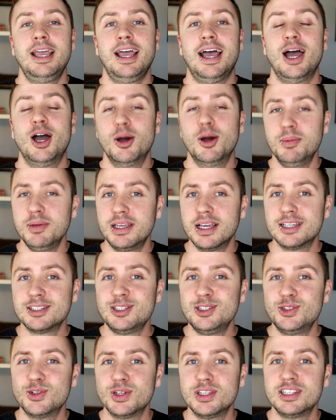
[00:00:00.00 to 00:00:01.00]
I hope you guys
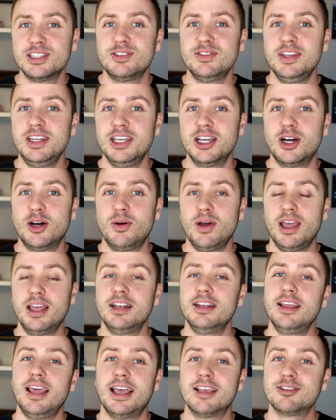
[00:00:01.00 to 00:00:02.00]
enjoyed this video,
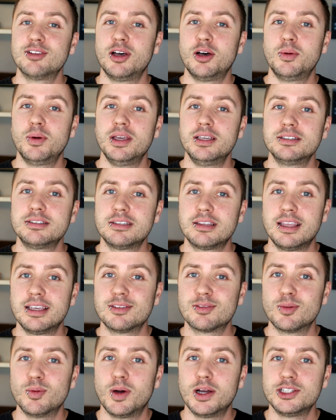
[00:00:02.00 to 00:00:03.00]
and as always, thanks
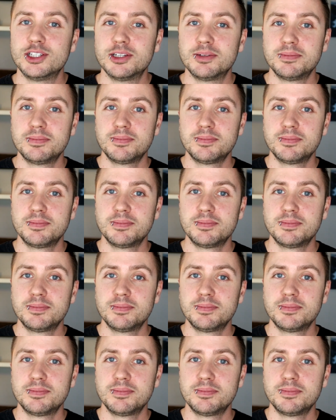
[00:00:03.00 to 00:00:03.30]
for watching.